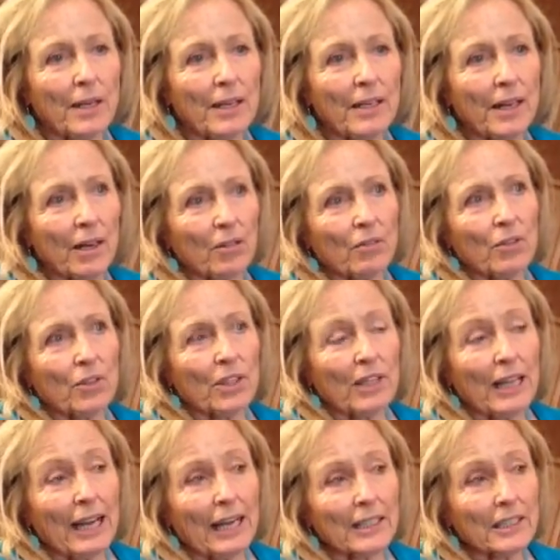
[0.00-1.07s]
now for the
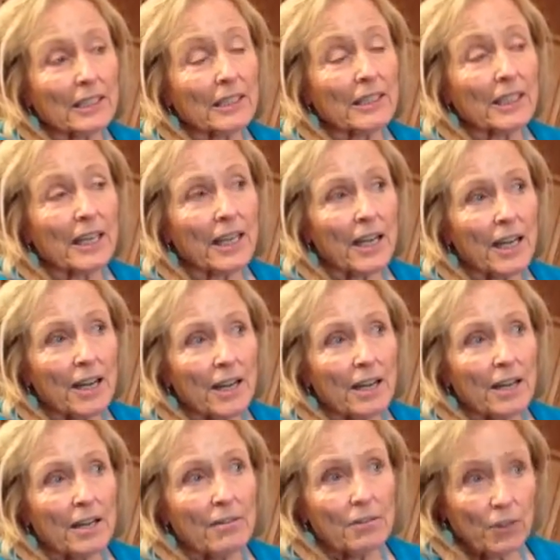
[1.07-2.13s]
last
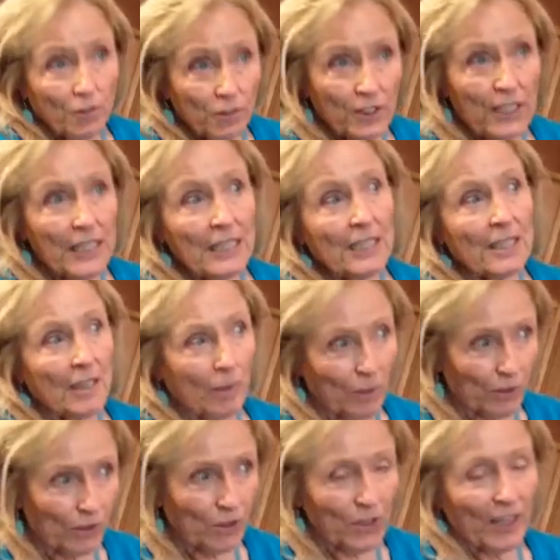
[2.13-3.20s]
15
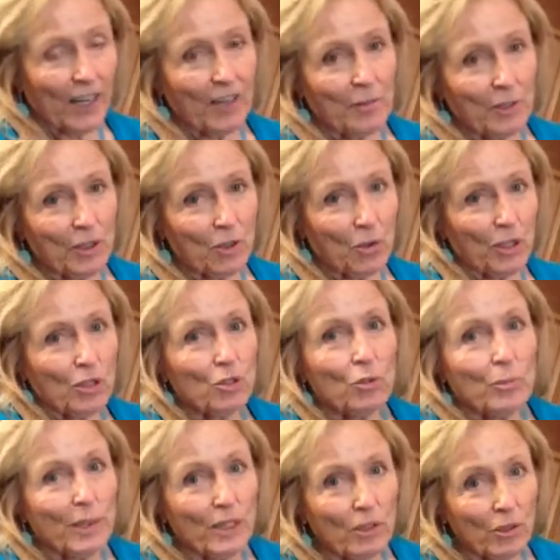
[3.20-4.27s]
summers, I've been going to
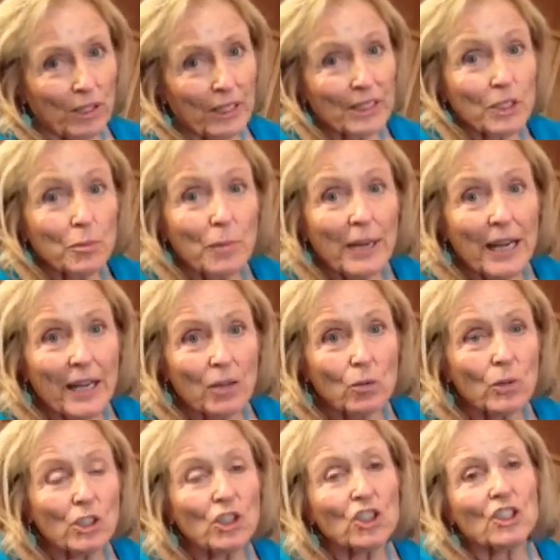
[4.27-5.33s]
Mallorca, Spain,
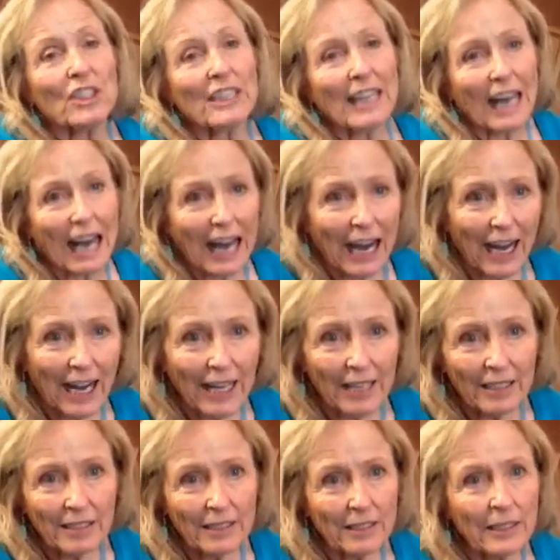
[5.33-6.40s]
which is an
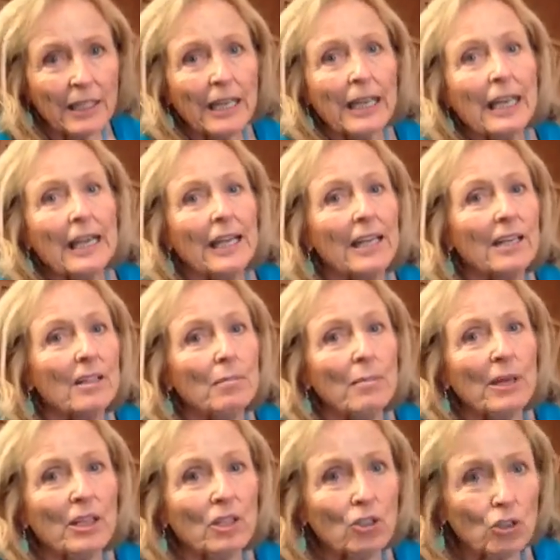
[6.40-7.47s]
island in the
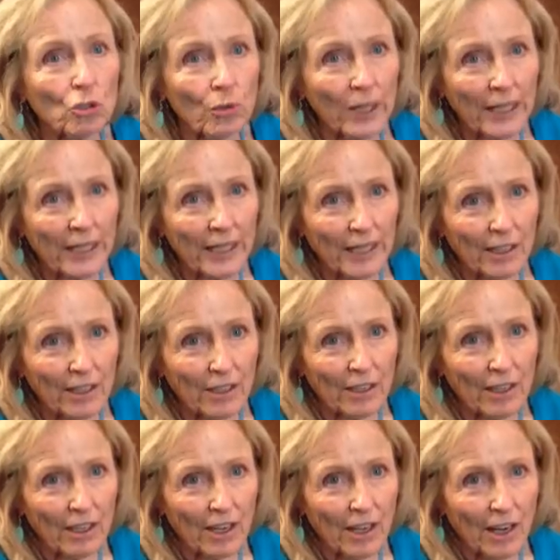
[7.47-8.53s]
Mediterranean.
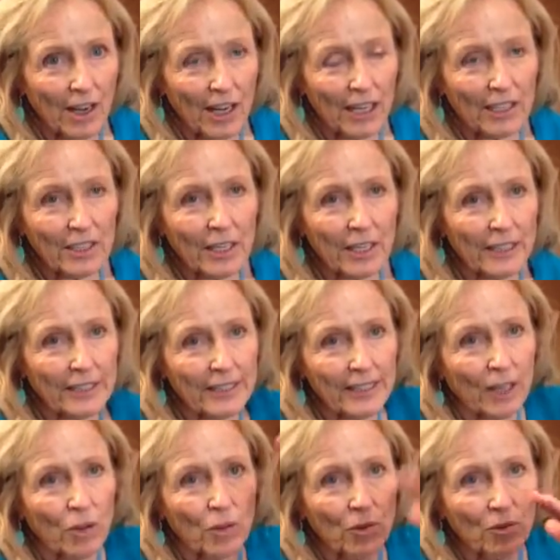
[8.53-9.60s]
It's kind of
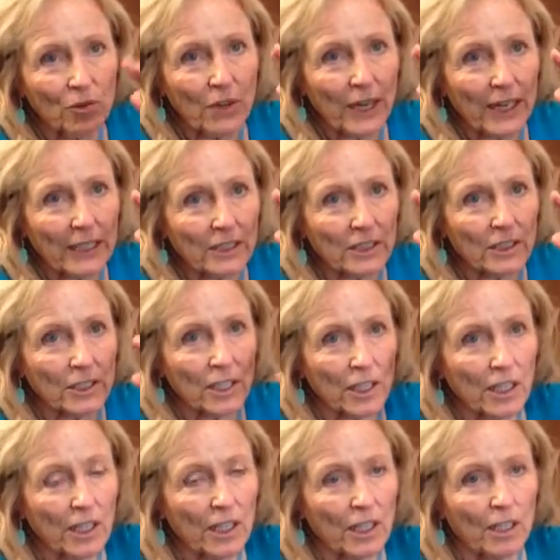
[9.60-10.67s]
south of France,
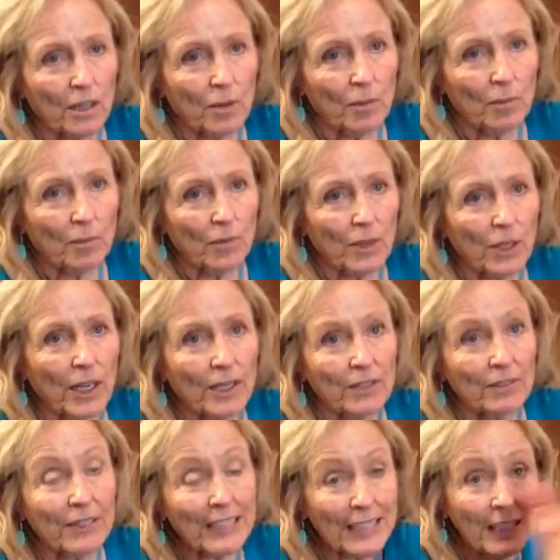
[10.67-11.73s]
kind
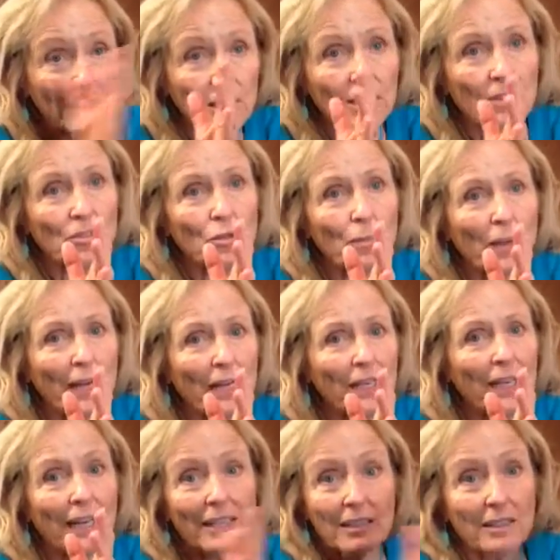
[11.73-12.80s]
of east of
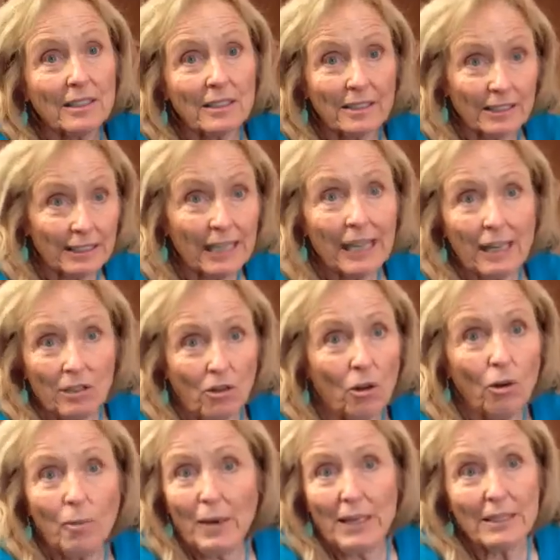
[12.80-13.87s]
Spain, and it's a state
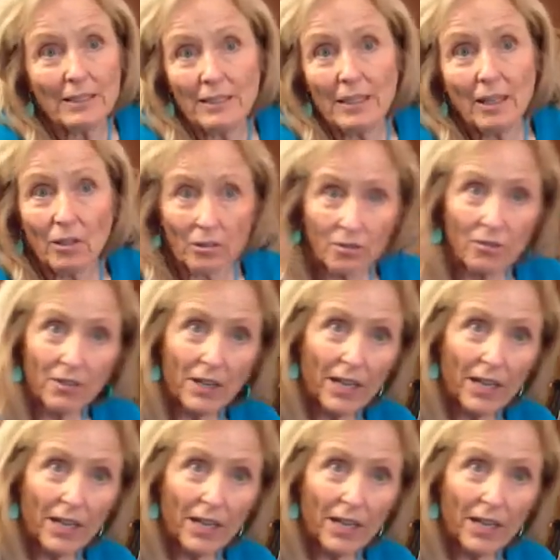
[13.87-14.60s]
all by itself.